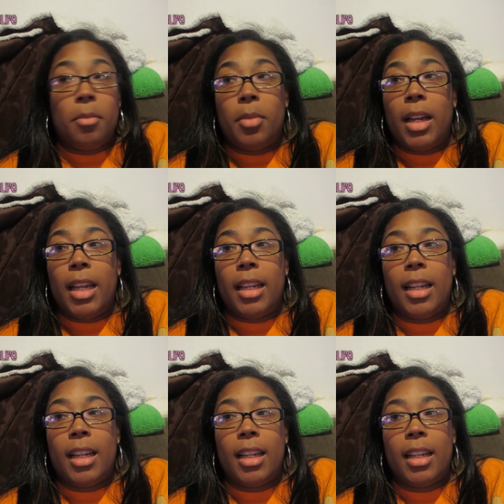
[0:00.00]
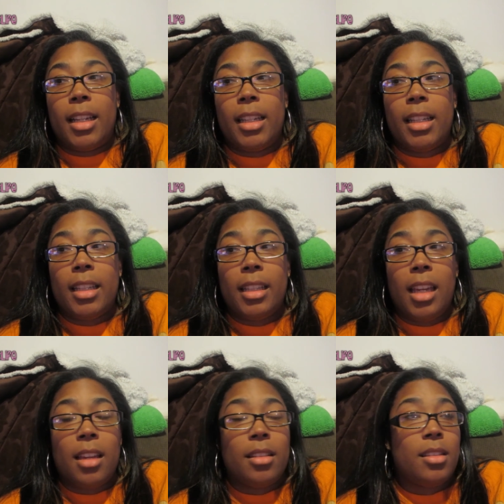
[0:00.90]
But
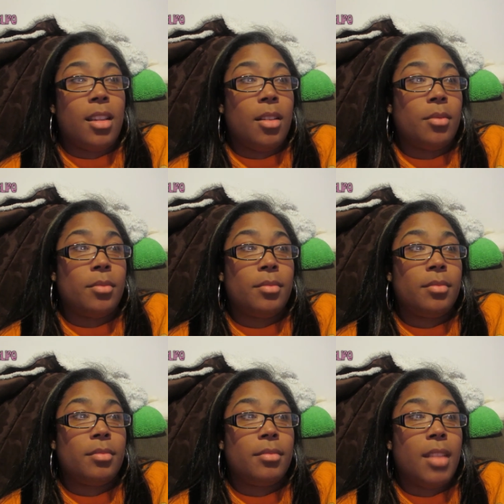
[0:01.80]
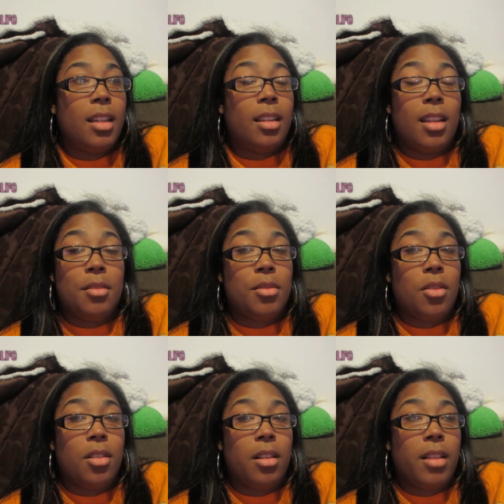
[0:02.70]
yeah, so What is
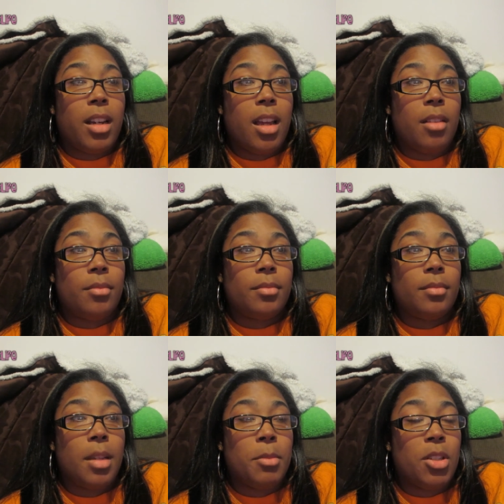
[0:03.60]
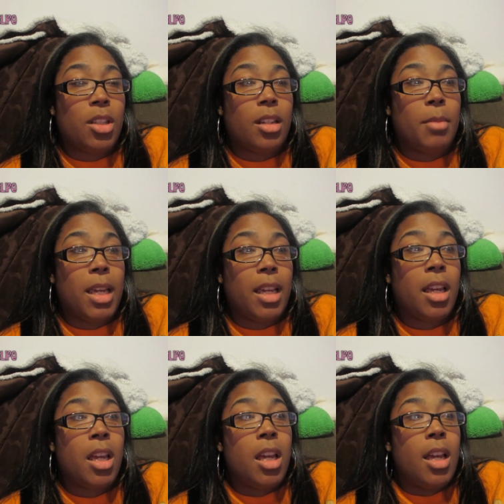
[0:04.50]
going on right now? I'm just gonna make
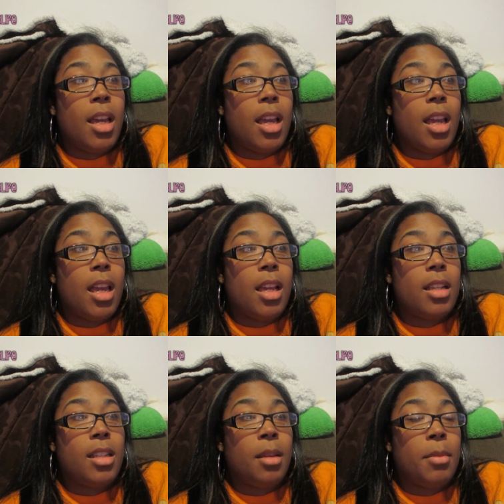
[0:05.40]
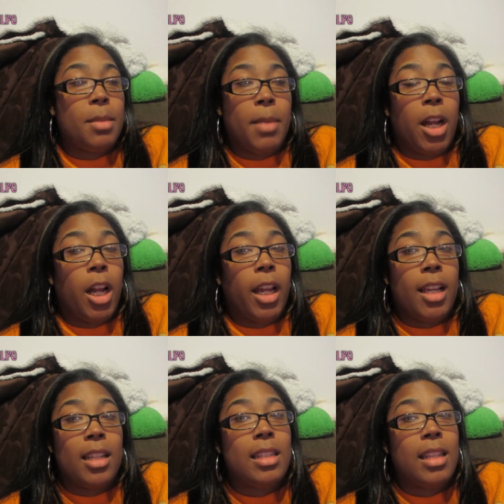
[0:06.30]
some
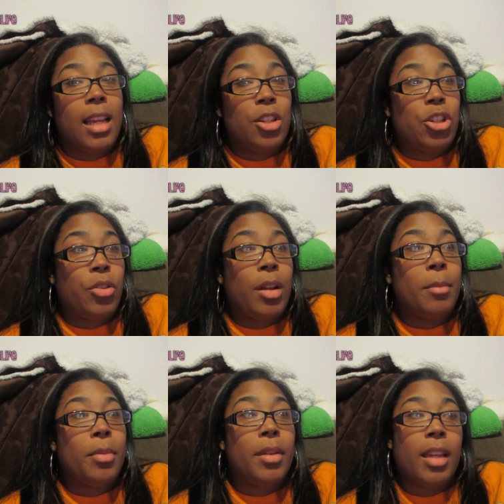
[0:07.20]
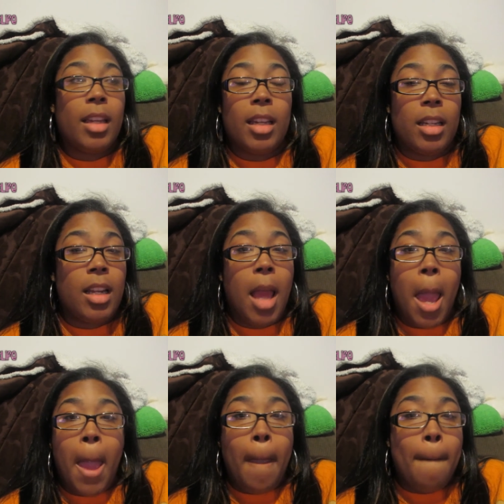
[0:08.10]
asparagus and shrimp
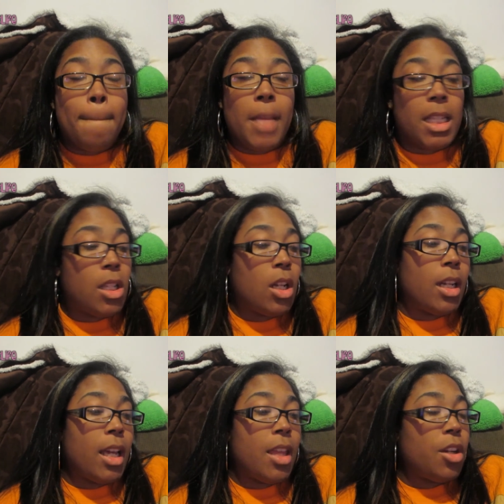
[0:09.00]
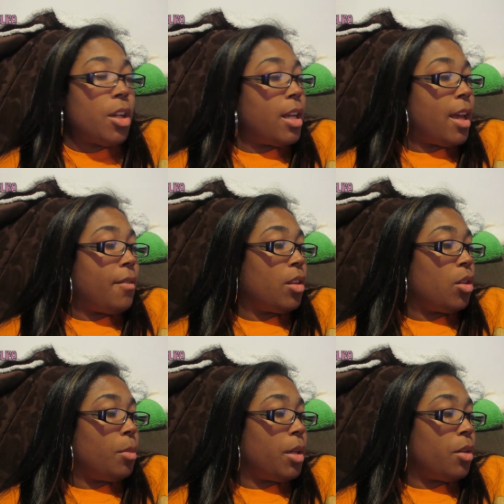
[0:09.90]
and mix it all together and have a
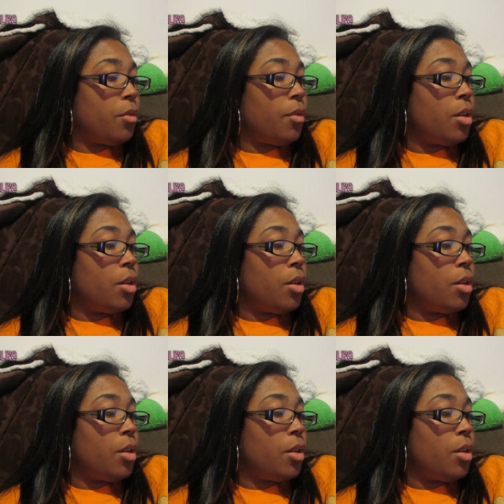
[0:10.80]
little bit of